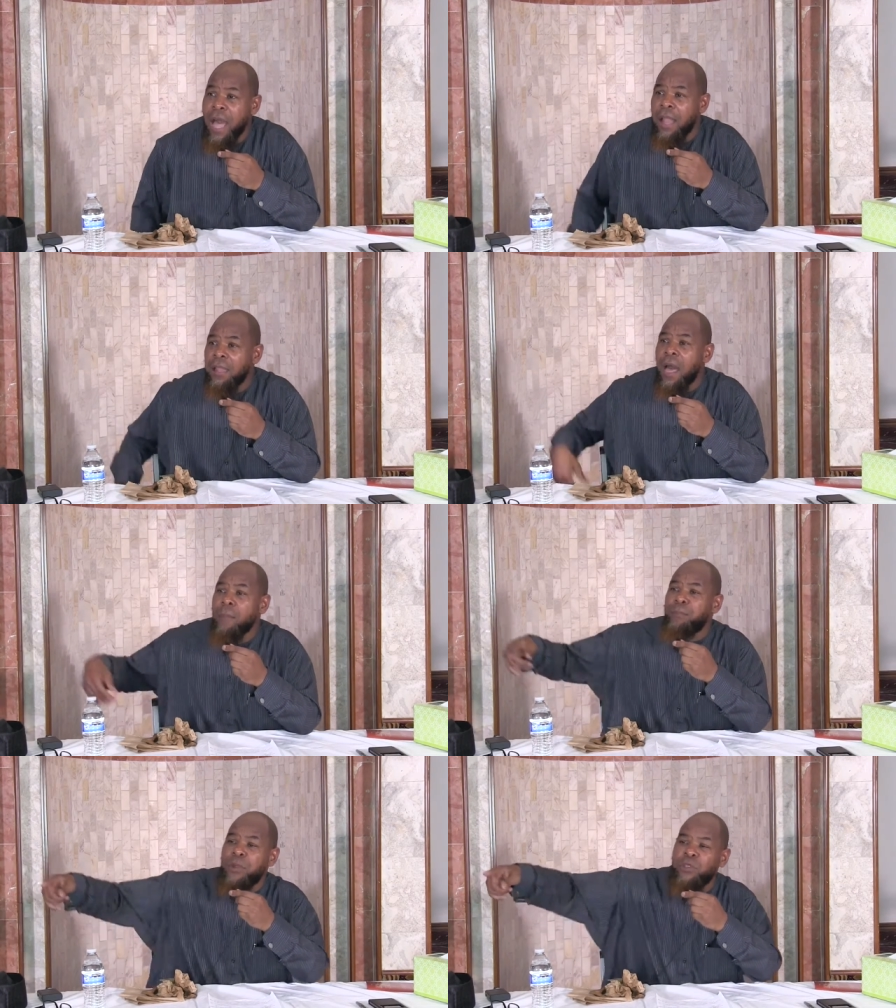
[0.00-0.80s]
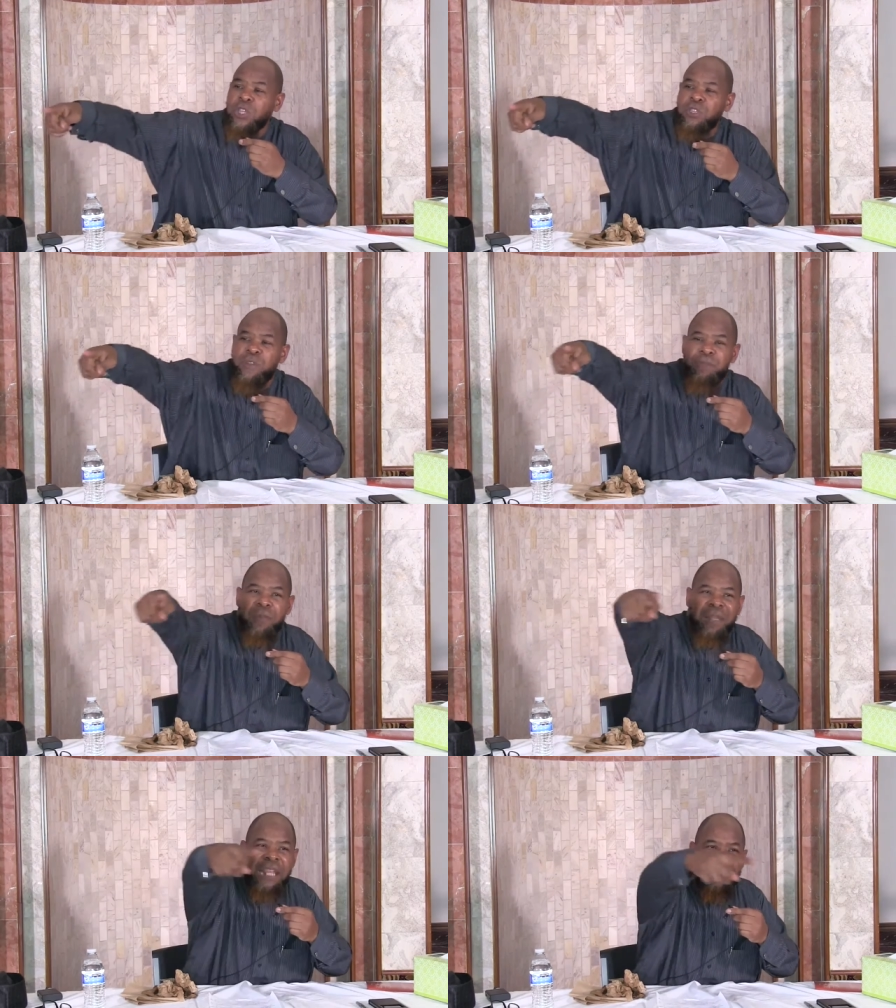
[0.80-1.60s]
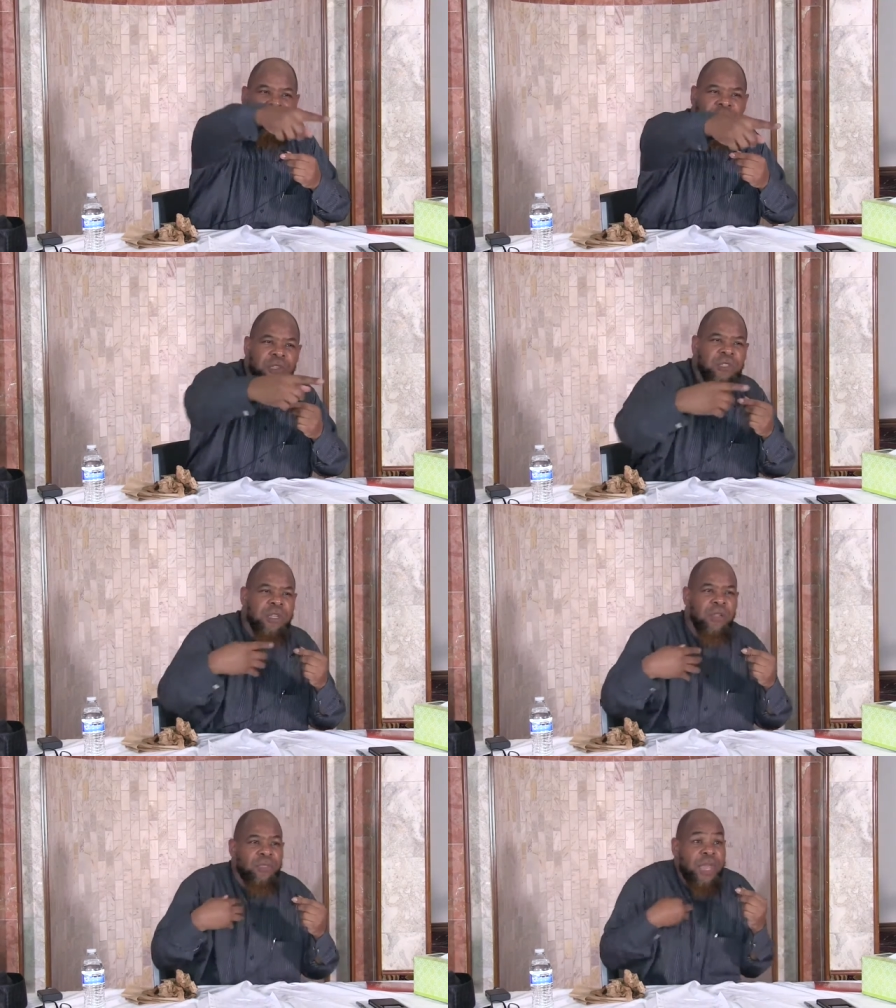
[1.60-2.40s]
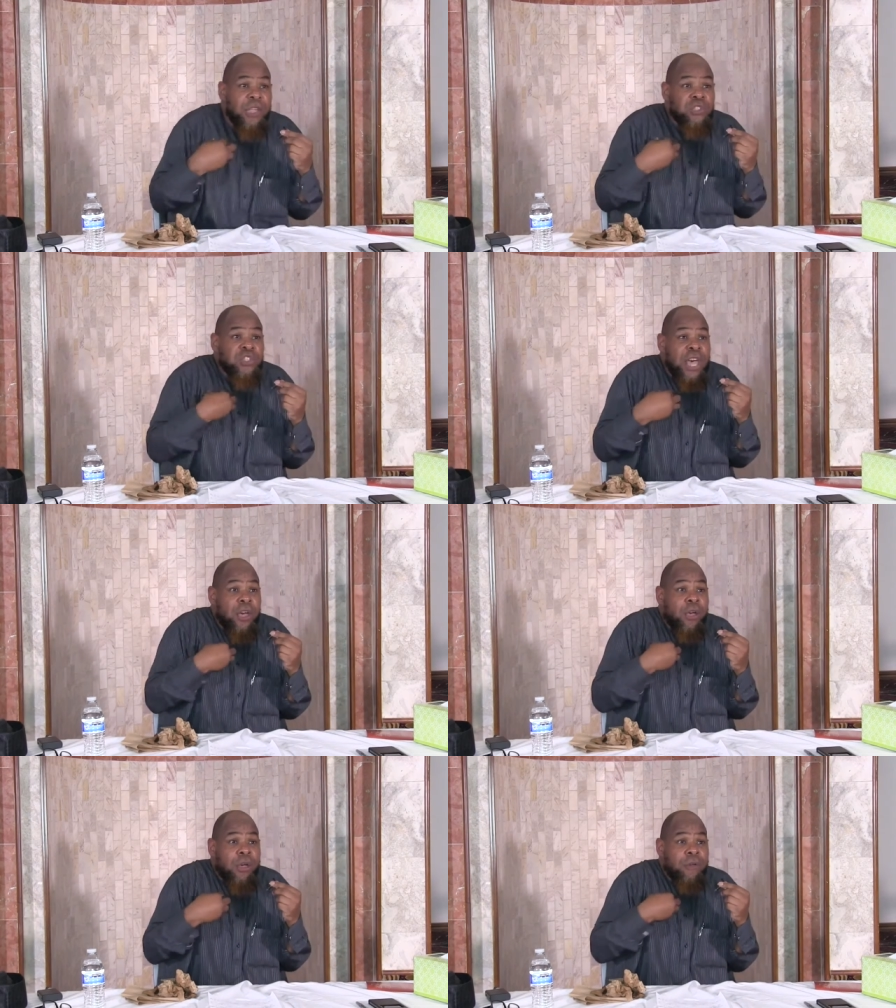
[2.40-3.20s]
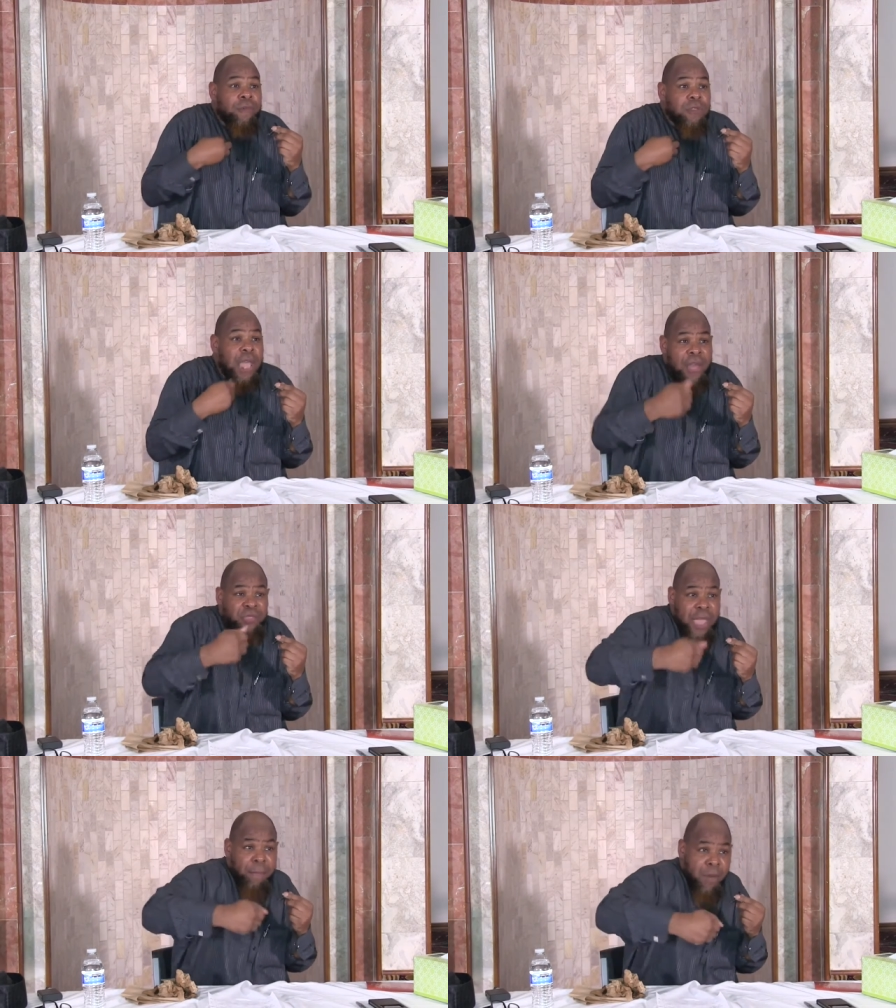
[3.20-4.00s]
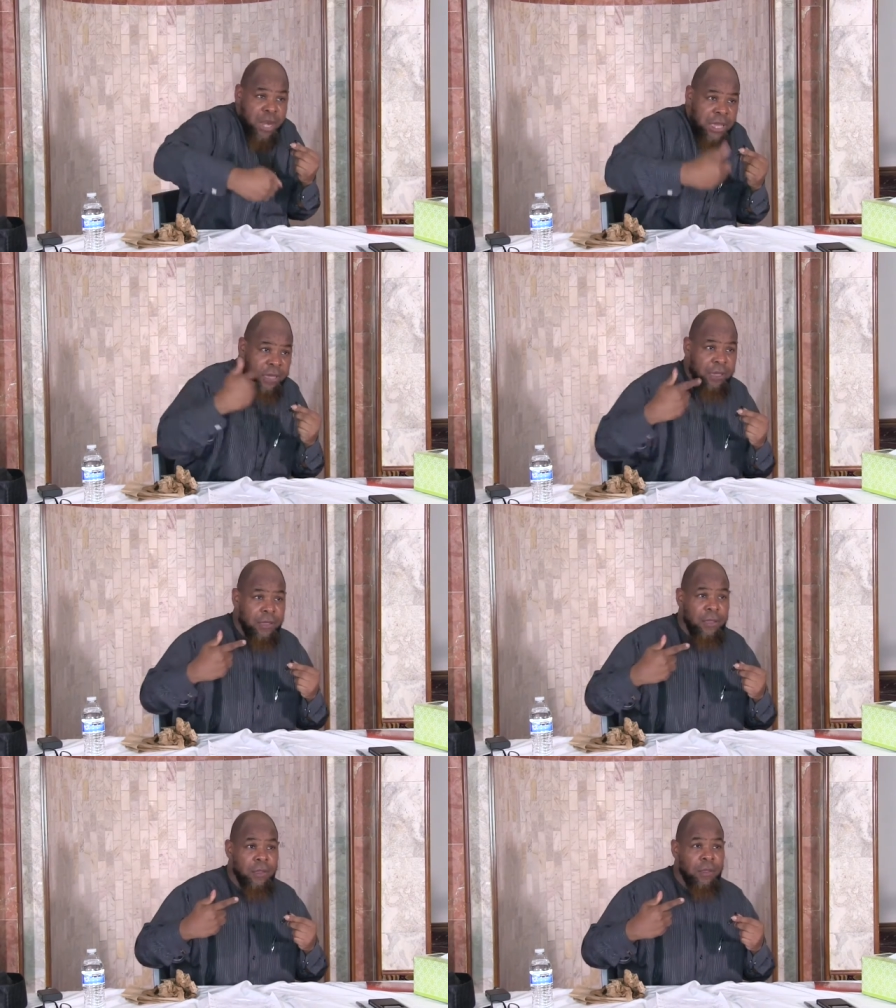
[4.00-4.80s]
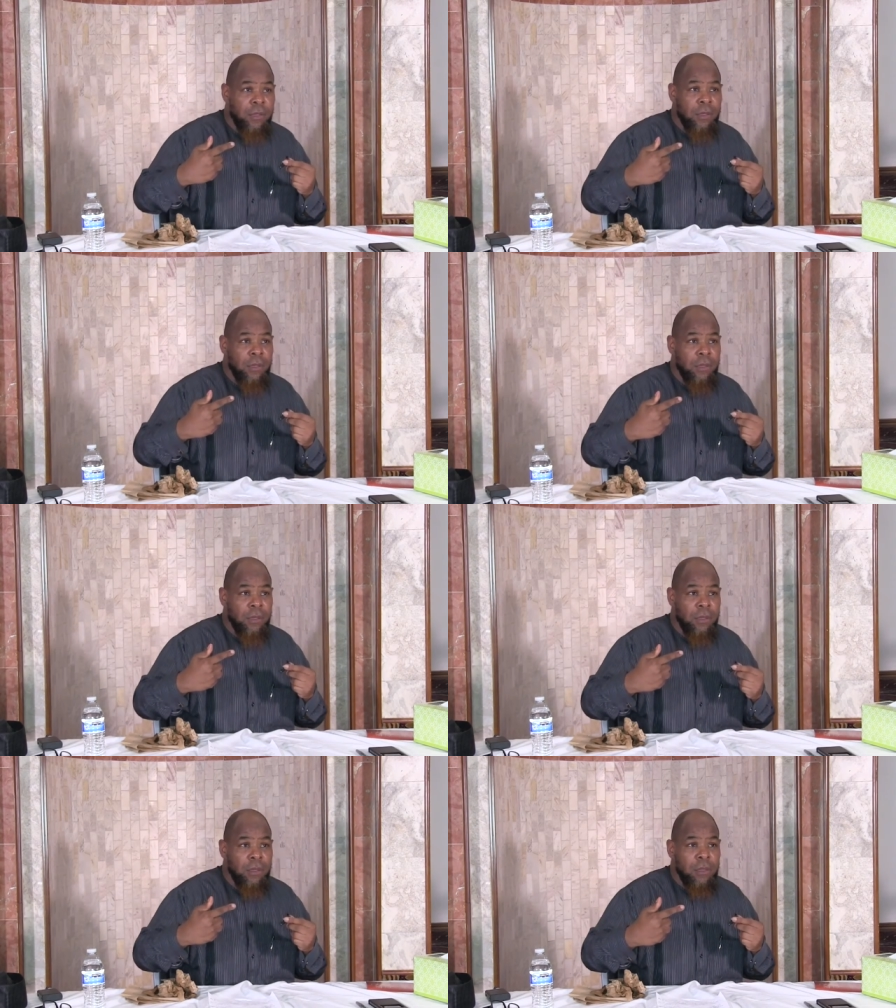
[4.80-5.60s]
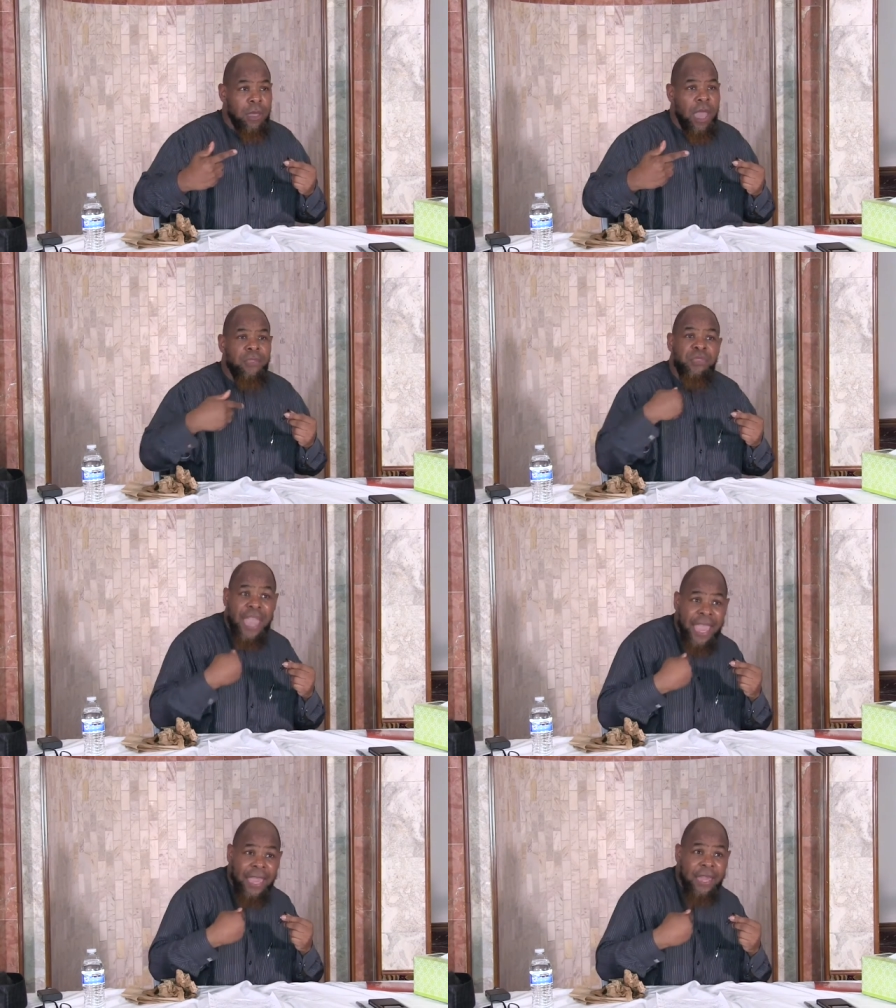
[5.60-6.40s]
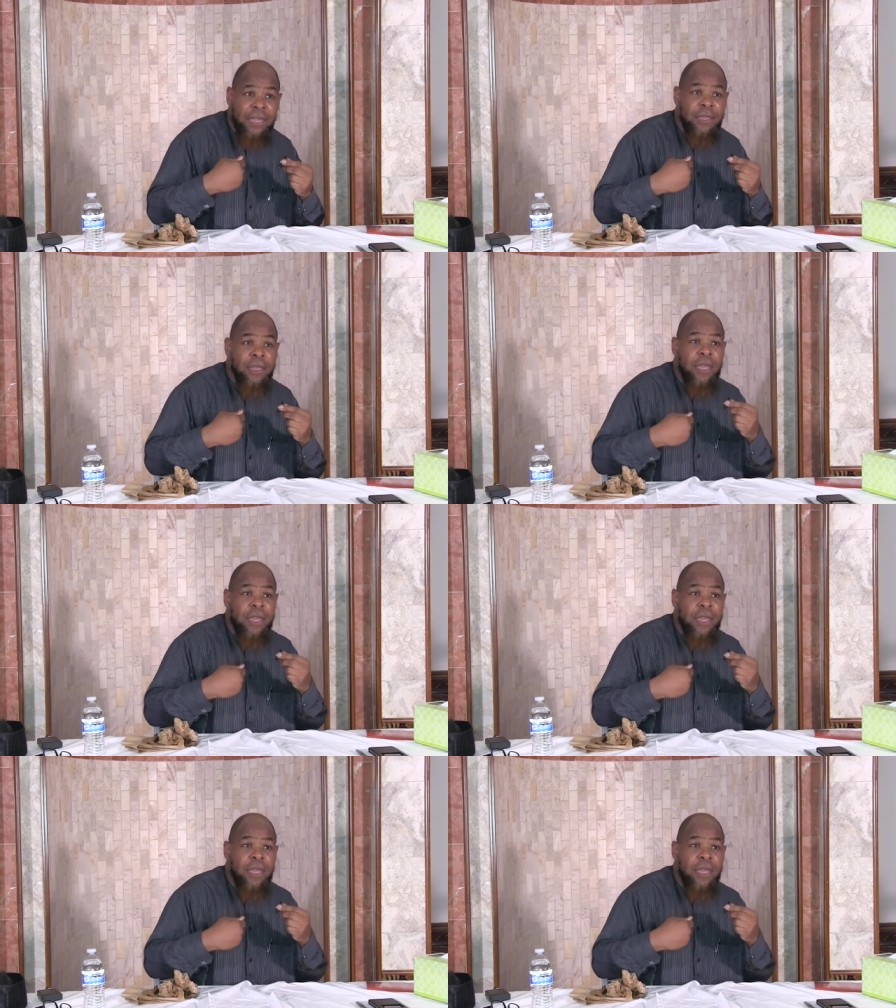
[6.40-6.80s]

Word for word: Allah purchased from the believers themselves and their money. And they,